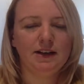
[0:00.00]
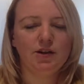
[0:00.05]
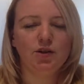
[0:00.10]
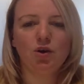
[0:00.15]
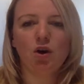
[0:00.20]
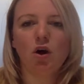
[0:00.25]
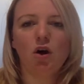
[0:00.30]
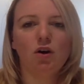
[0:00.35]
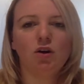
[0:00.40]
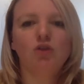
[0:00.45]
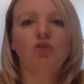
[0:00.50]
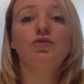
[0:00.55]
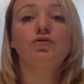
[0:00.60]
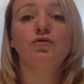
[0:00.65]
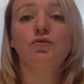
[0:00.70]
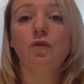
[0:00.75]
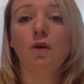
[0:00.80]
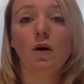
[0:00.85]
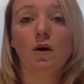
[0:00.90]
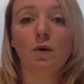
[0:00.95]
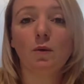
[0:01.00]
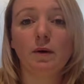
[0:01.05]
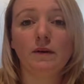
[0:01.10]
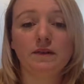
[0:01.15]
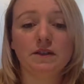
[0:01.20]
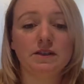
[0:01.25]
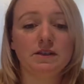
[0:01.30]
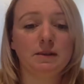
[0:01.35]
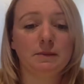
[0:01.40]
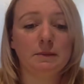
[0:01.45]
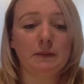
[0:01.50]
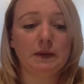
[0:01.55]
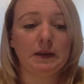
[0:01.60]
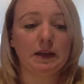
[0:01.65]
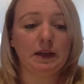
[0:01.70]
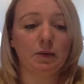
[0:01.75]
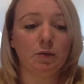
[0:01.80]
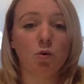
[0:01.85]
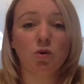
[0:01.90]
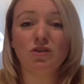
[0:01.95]
You can't control whether
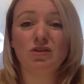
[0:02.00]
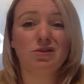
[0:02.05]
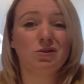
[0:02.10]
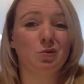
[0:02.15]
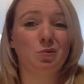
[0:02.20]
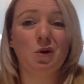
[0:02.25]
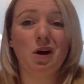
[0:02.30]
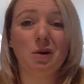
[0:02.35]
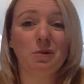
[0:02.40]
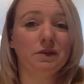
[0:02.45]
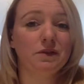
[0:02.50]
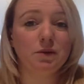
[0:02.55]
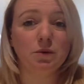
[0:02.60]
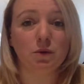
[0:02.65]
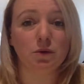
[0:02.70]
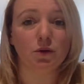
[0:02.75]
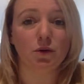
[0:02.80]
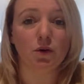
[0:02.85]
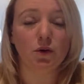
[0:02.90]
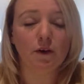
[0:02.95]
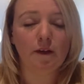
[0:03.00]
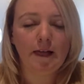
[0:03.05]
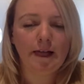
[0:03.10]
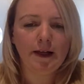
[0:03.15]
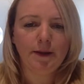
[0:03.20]
somebody wants to work with you or not.